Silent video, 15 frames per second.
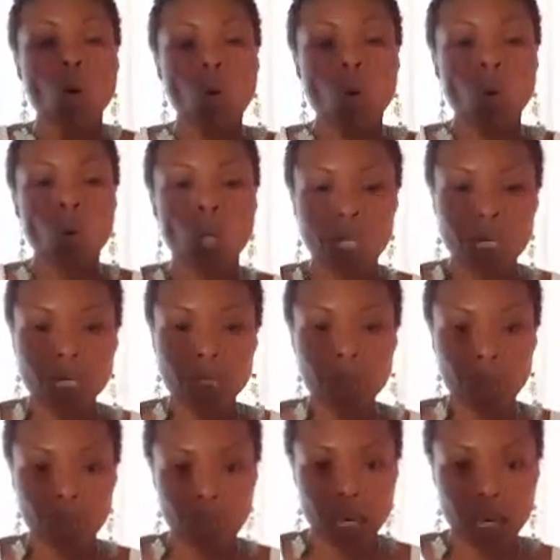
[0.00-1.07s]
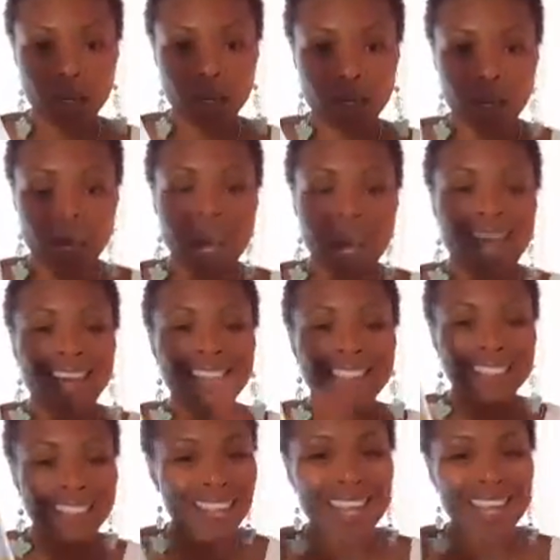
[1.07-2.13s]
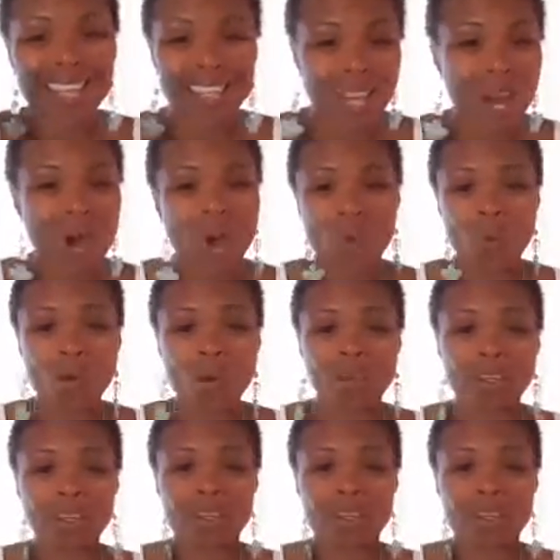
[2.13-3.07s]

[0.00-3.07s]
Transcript: working the plan, and saying no.